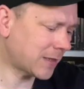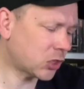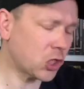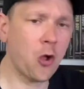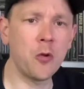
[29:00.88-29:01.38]
a
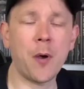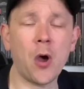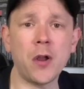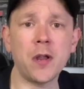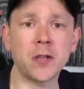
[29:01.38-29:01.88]
slow
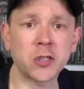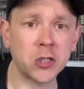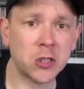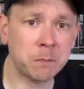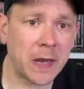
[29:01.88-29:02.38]
burn, a
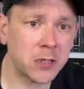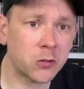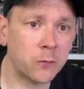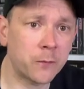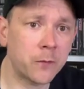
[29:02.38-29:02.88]

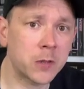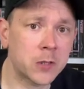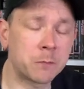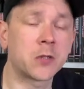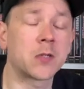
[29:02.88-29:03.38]
suspenseful.
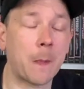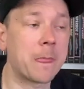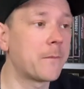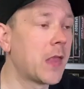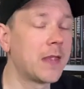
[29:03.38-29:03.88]
Sp
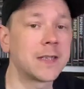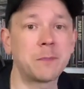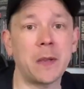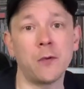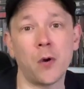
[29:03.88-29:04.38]

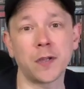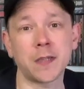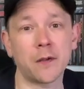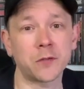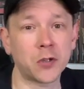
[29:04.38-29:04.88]
spit your words
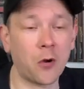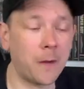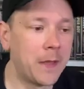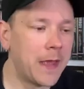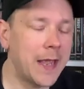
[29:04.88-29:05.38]
out,
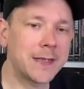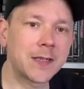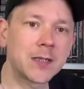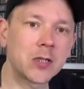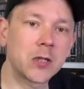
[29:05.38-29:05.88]
Scott. It's
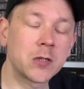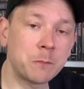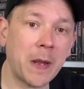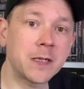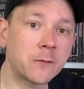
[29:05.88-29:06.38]
a
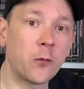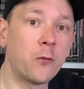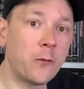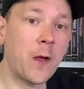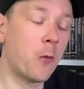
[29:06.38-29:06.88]
suspenseful
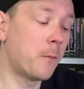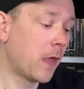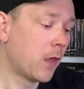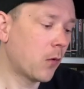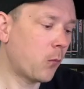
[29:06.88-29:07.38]
film
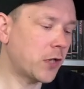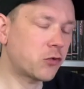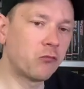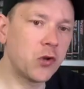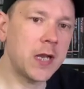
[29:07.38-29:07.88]

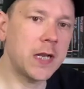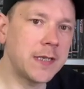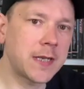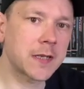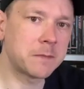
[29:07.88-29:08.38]
which really
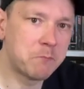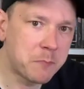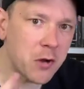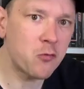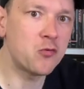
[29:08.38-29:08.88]
does
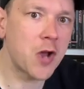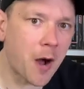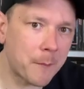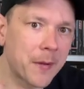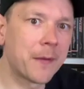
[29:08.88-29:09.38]
build
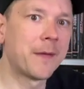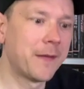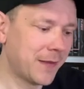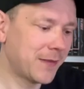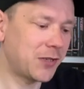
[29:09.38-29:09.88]
up
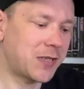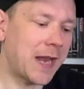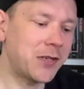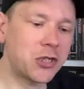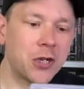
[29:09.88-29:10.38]
the
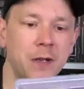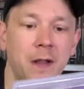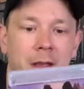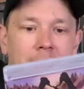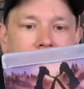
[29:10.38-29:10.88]
tension,
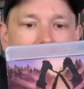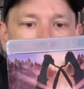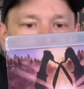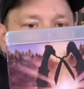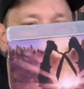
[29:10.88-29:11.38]

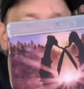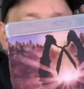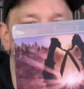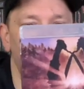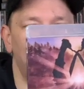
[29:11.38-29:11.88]
and
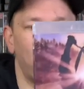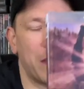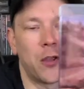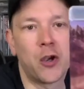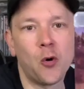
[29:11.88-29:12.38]
wow,
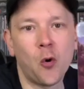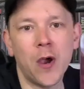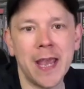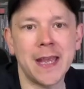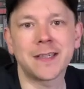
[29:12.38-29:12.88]
when the gore
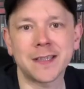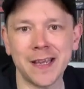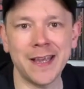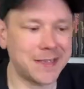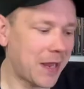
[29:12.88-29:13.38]
hits,
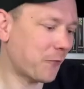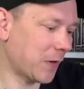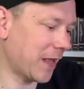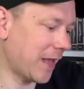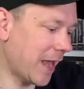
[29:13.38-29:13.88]
it
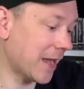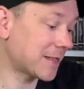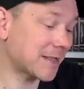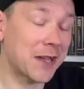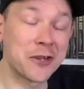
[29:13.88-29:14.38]
definitely
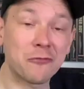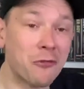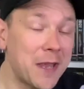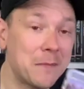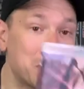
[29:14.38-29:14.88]
hits. A great